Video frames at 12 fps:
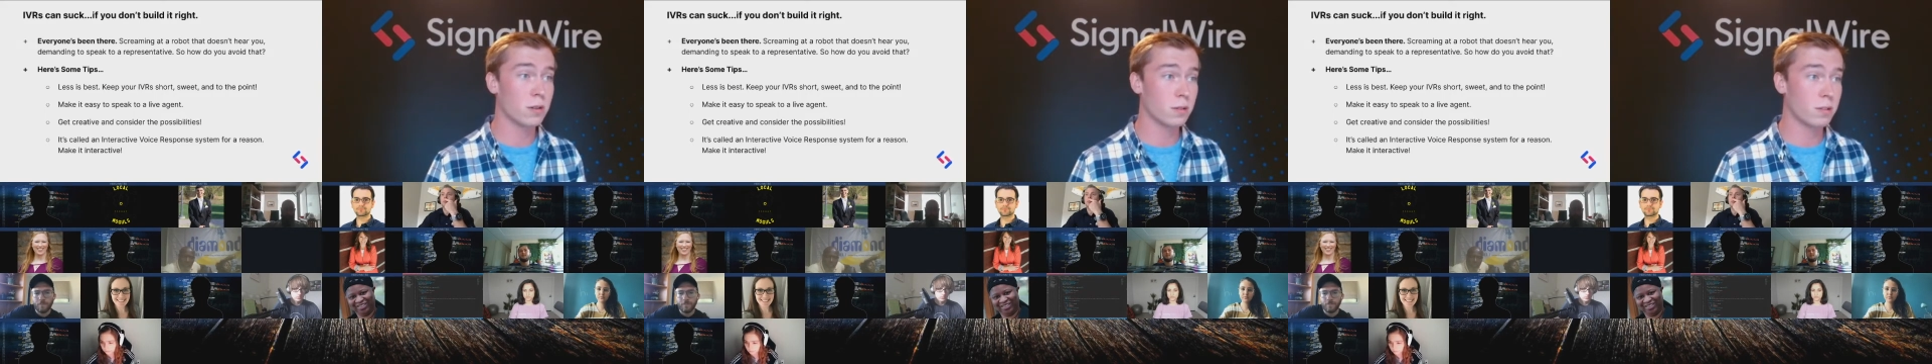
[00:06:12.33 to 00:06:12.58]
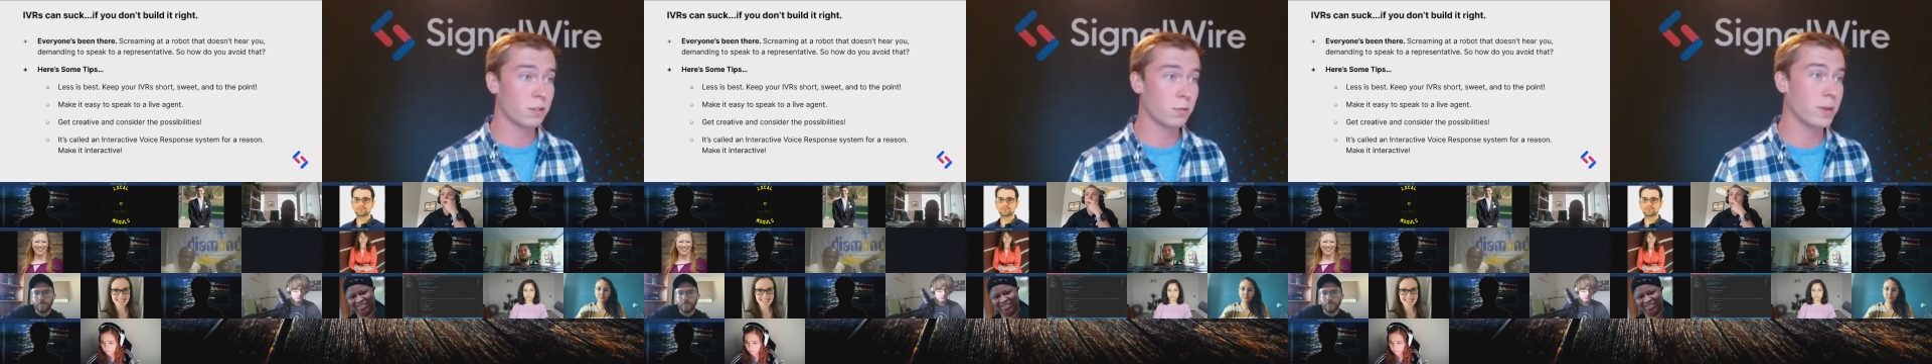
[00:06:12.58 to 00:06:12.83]

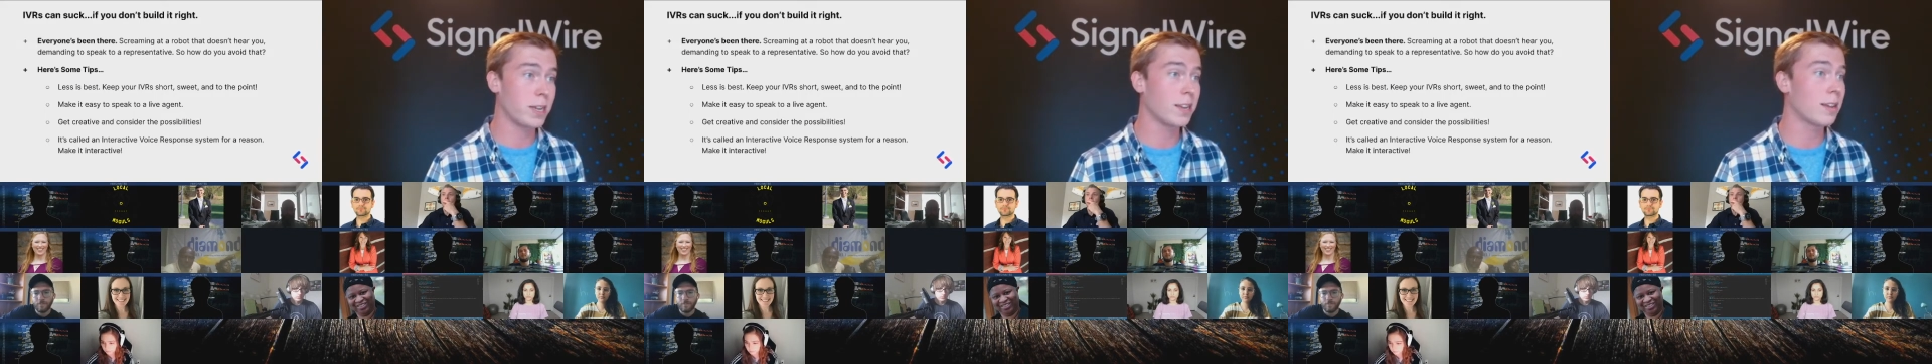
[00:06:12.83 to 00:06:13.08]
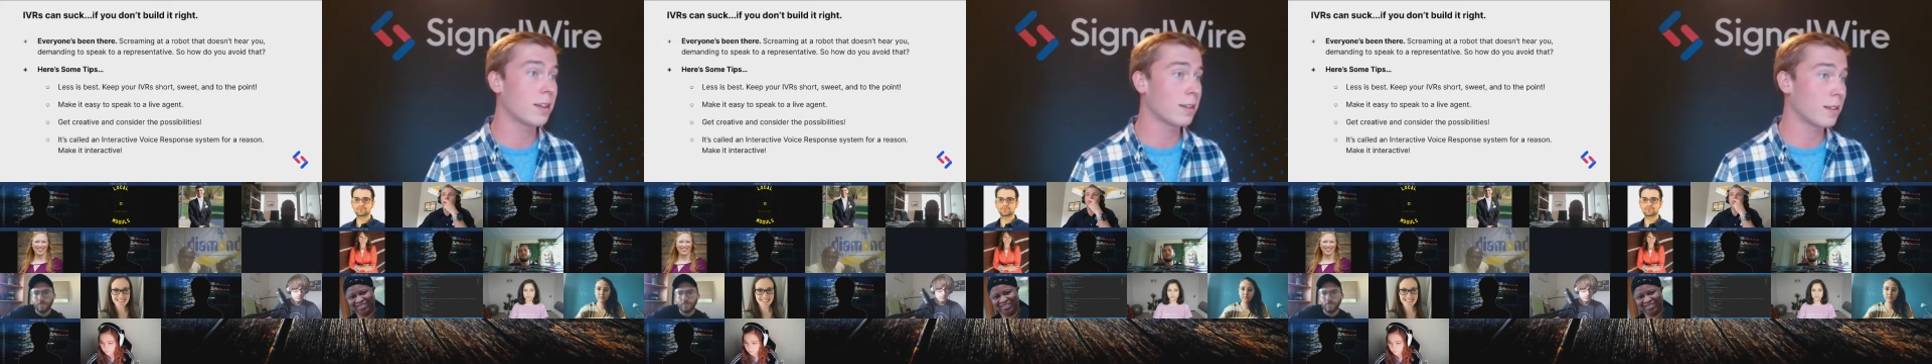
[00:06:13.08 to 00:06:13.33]

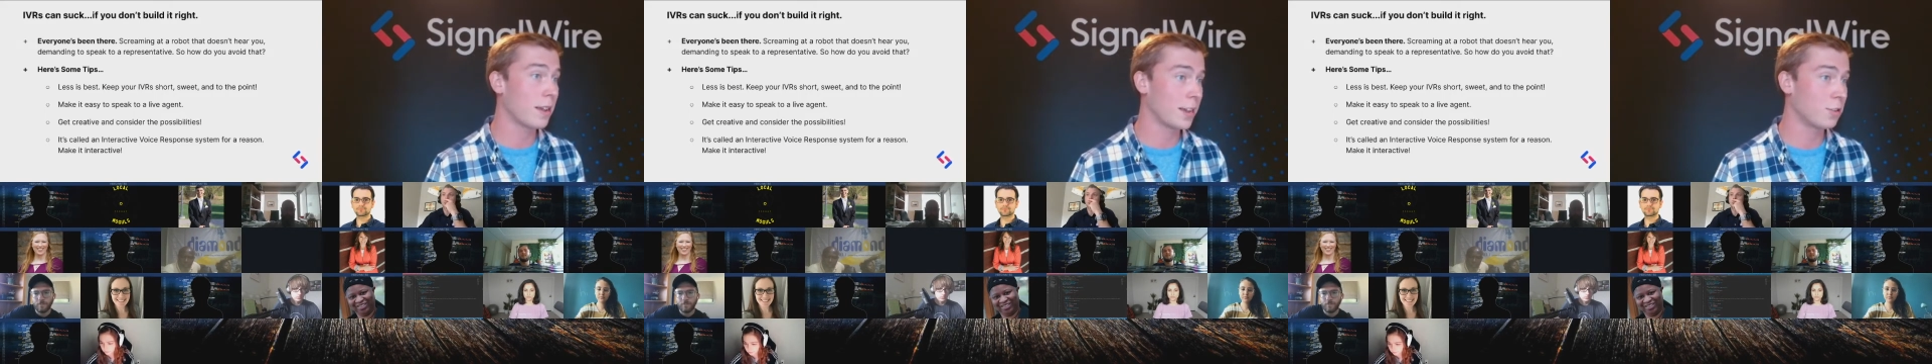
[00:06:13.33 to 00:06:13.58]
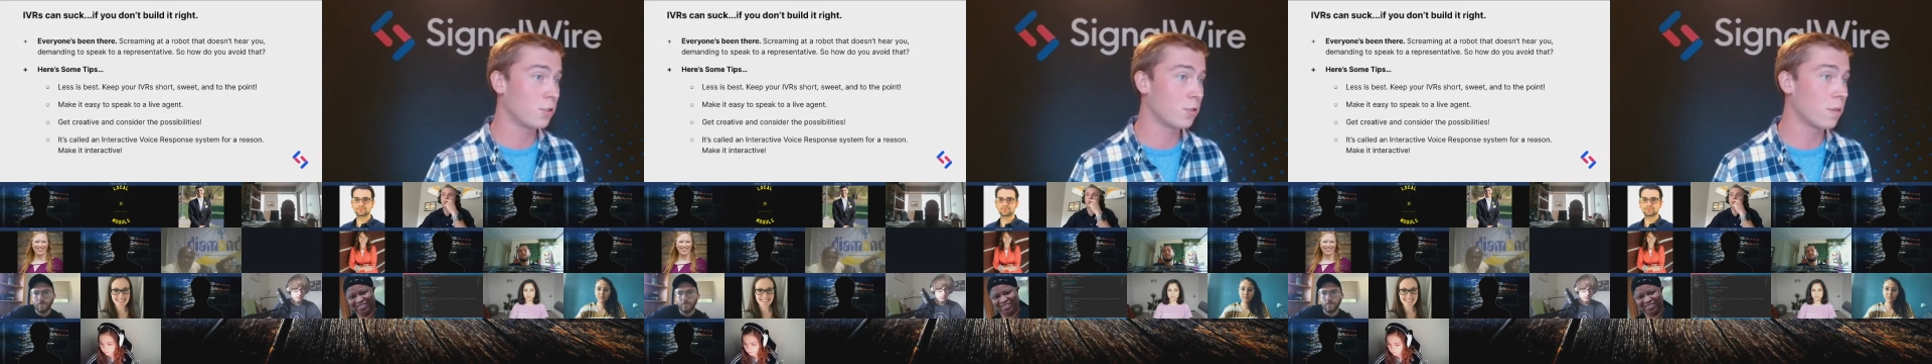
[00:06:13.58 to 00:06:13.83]
sweet,
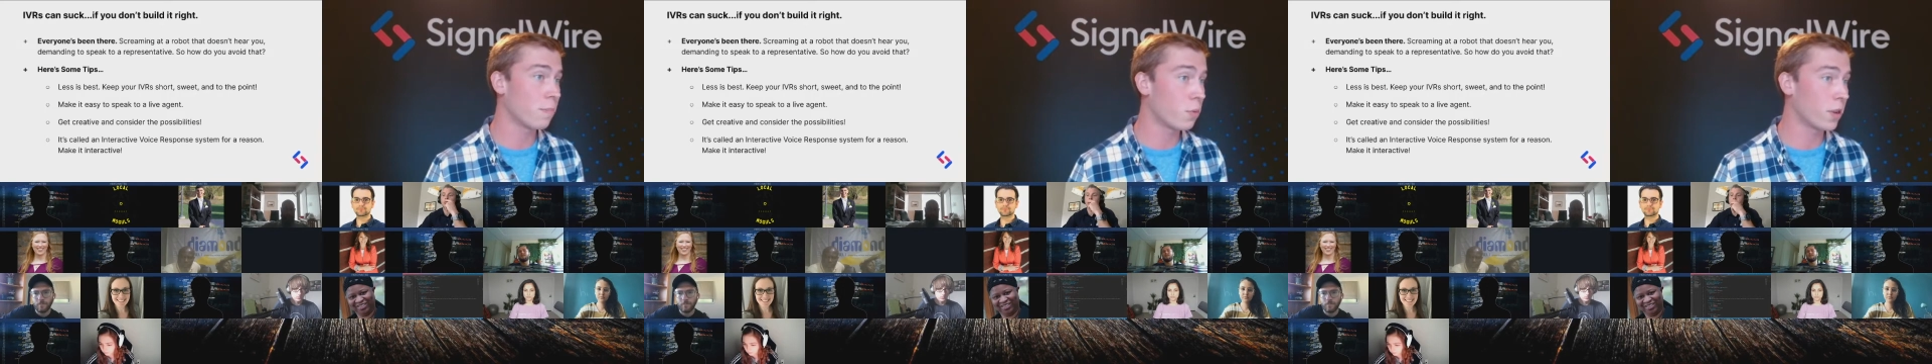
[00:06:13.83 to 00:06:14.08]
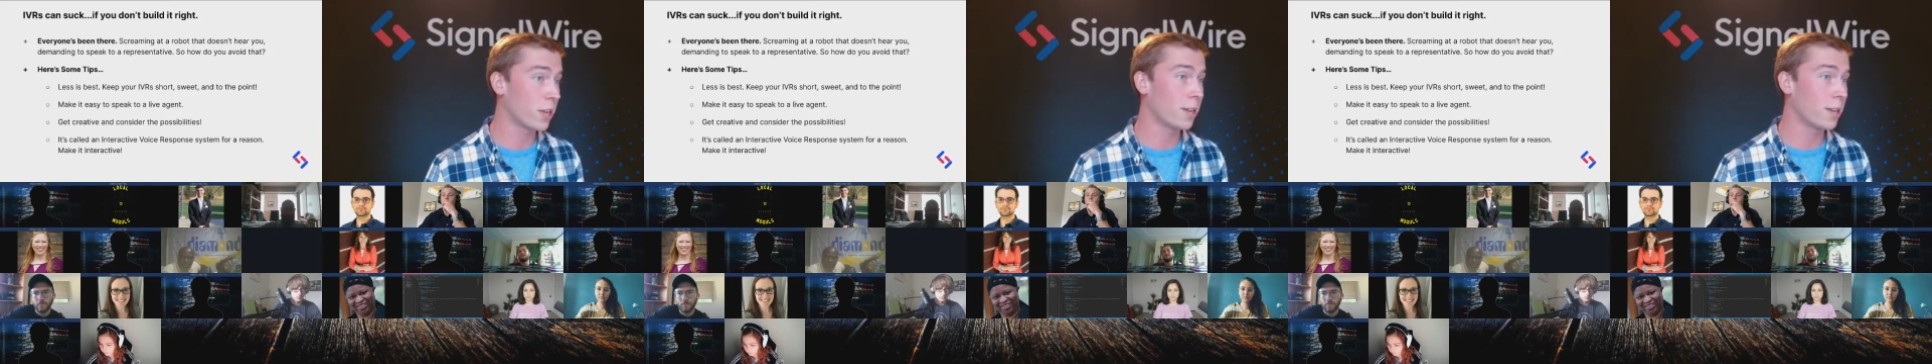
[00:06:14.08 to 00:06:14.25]
and to the point.